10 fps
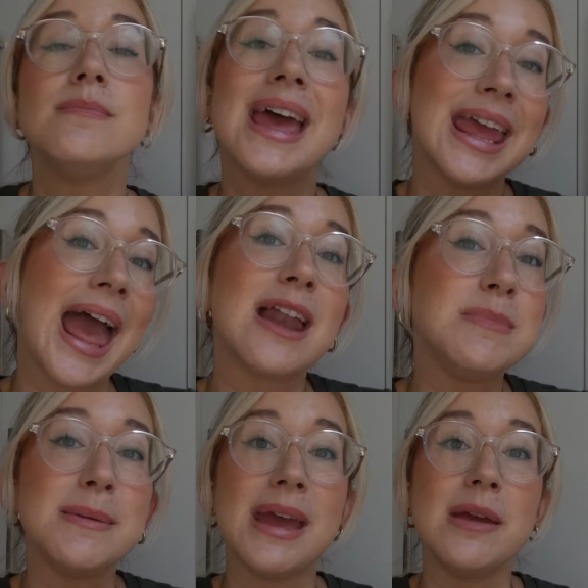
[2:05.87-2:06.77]
they can
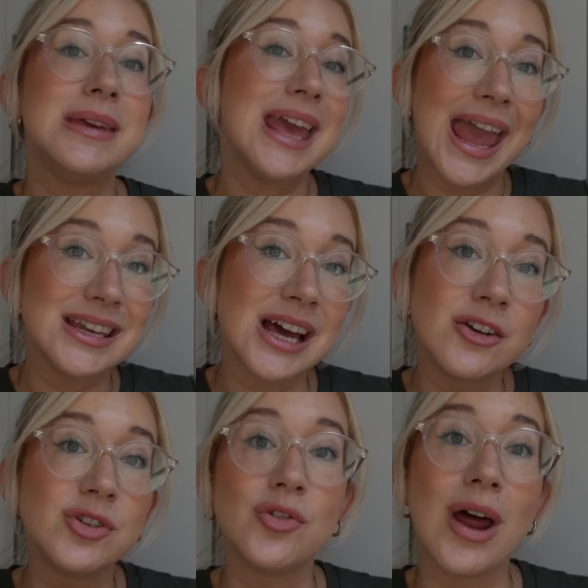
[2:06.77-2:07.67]
be maybe
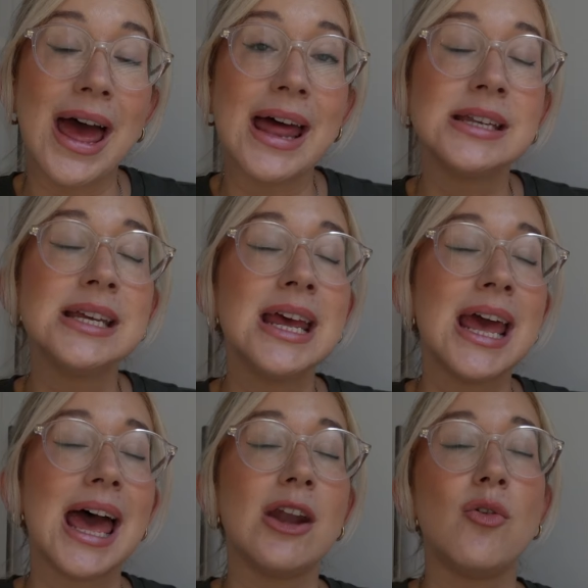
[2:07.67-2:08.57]
800 Rand
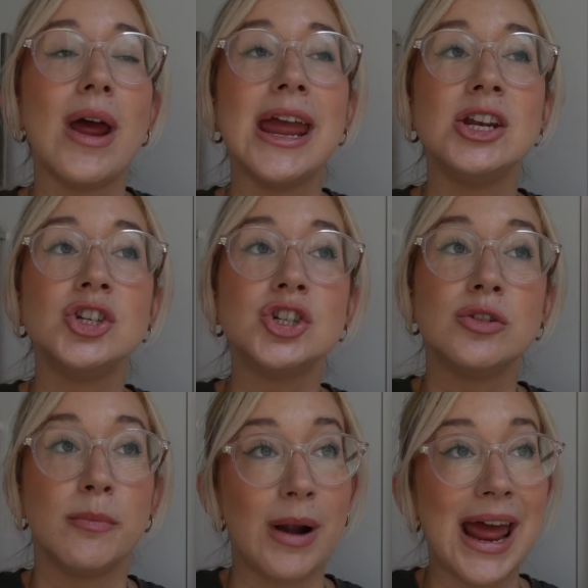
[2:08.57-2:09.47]
and
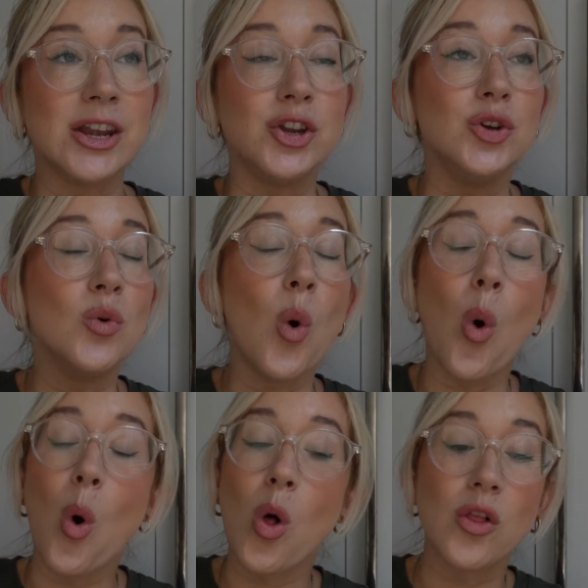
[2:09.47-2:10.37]
range brand new
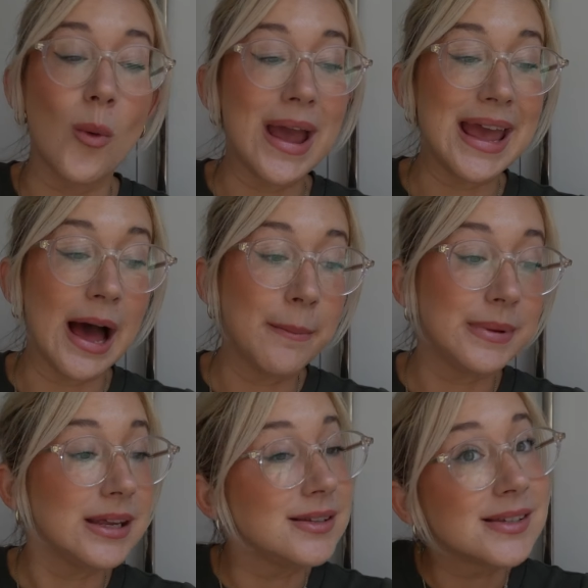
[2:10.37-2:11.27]
all the way up
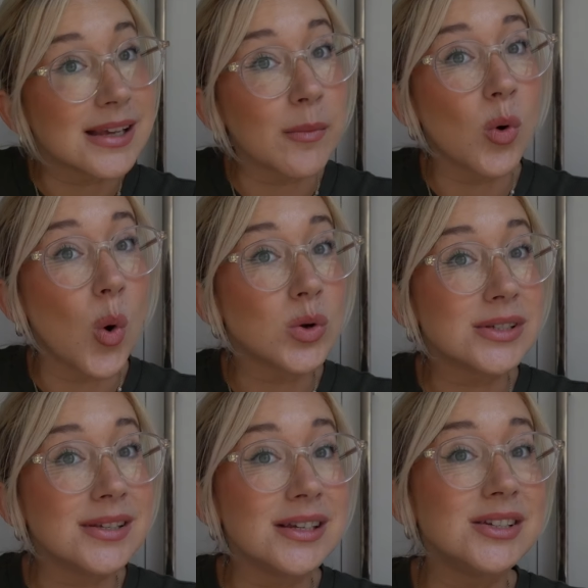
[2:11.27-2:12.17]
in some
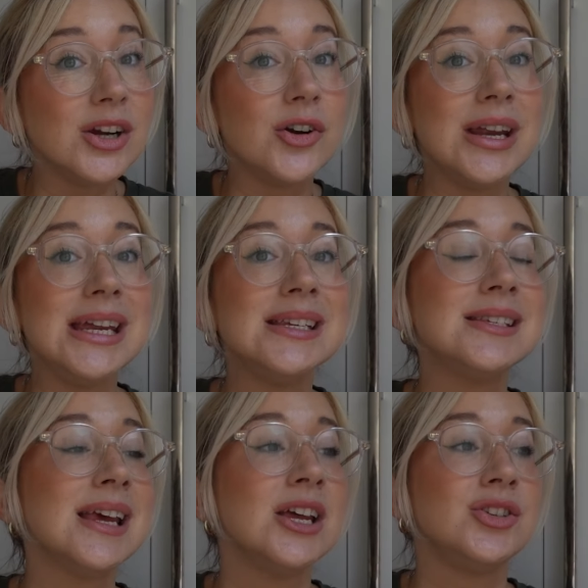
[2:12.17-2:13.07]
courses and
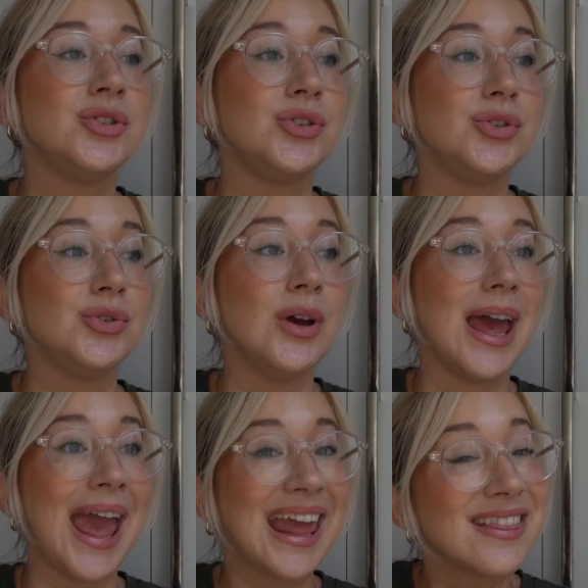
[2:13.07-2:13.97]
degrees to
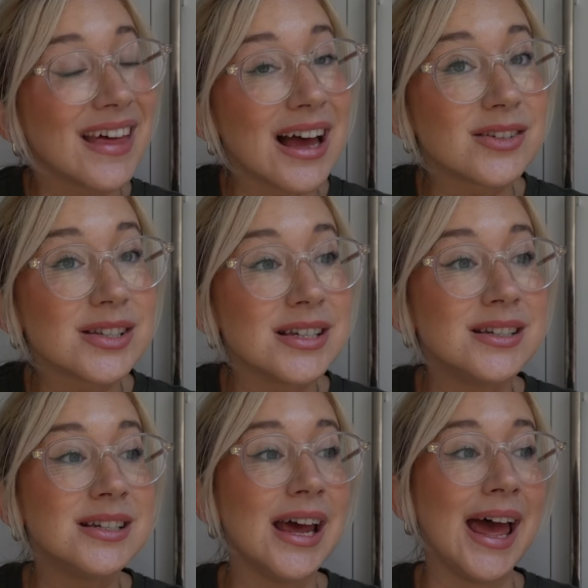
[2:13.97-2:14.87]
8,000,